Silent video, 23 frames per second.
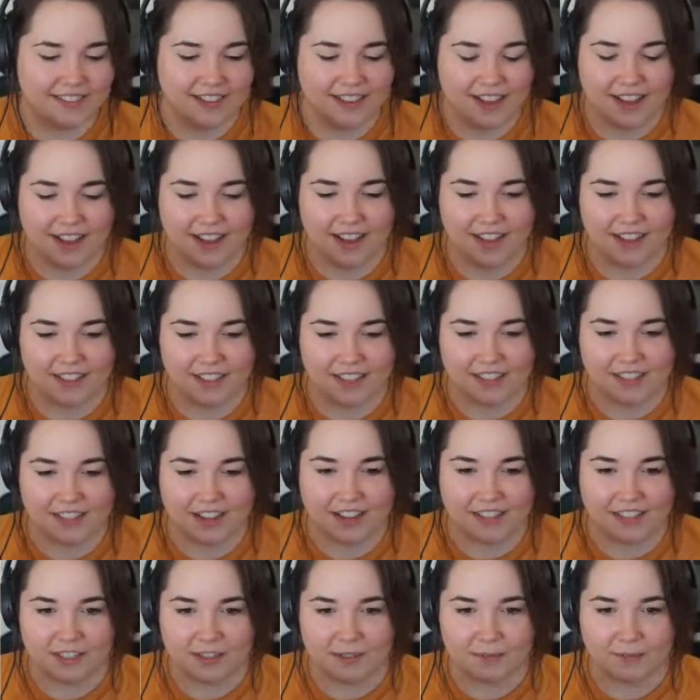That's
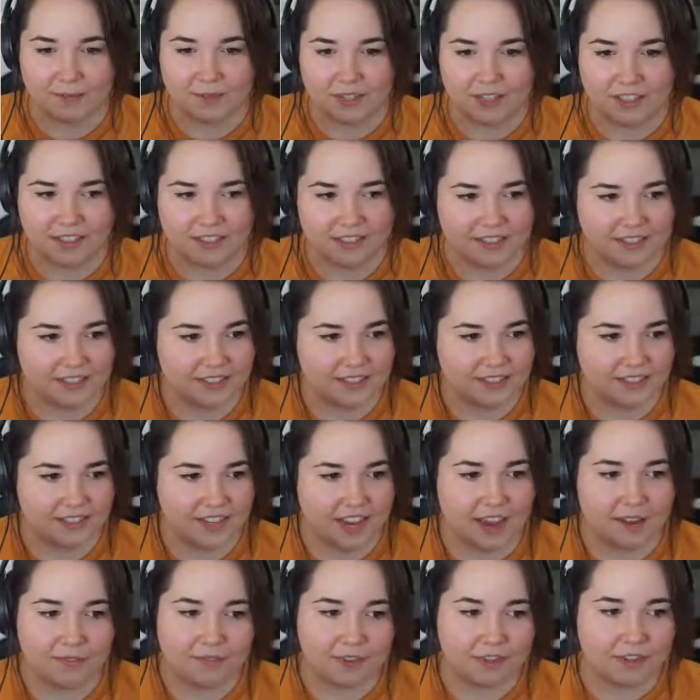awesome, because
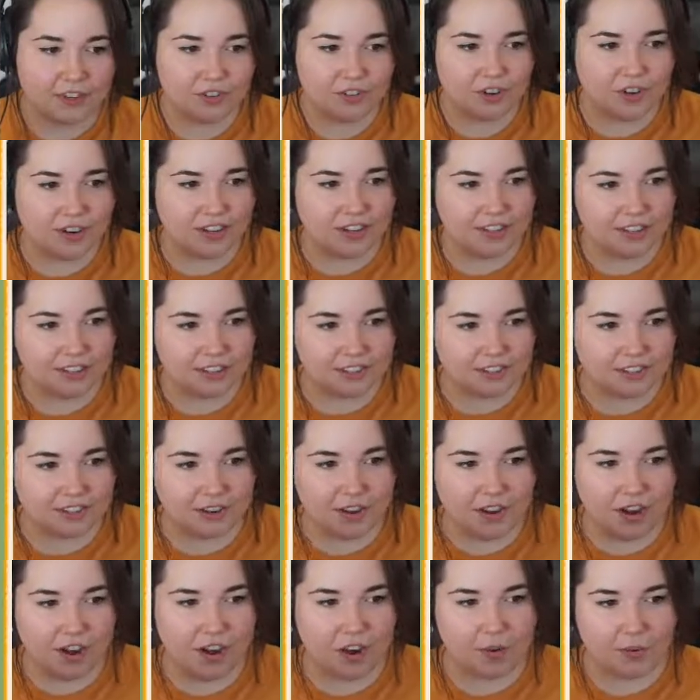yeah, figure drawing is
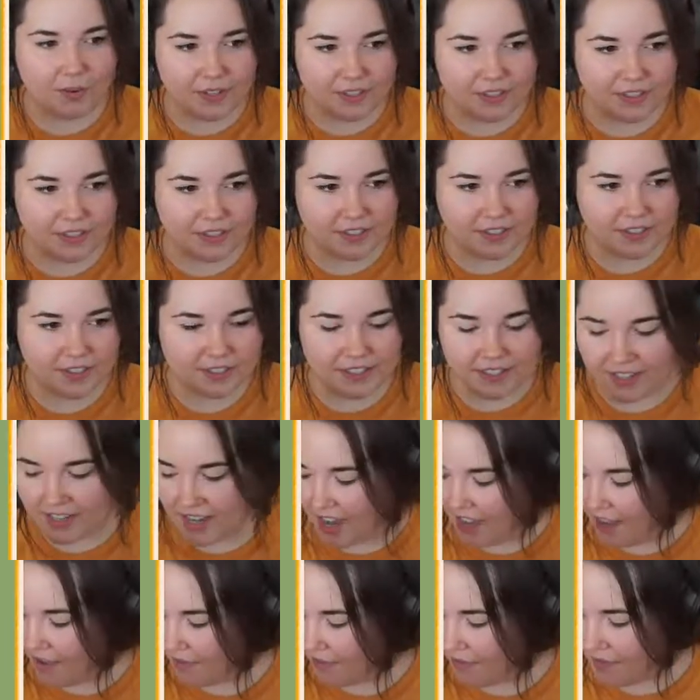always a good thing to
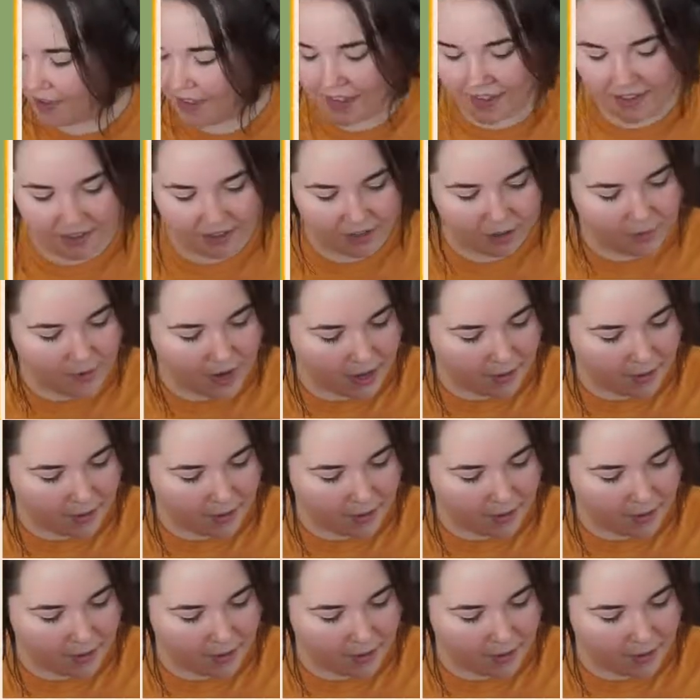have in your back